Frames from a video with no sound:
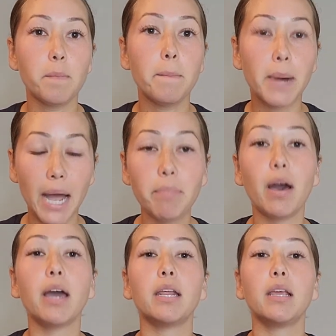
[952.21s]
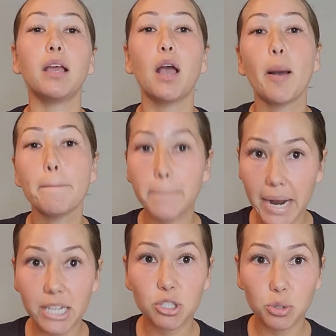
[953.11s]
My body,
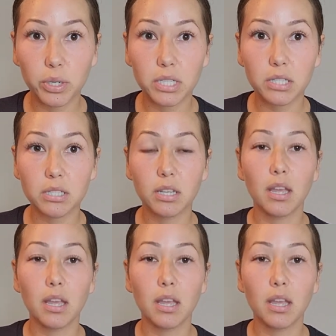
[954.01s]
my choice.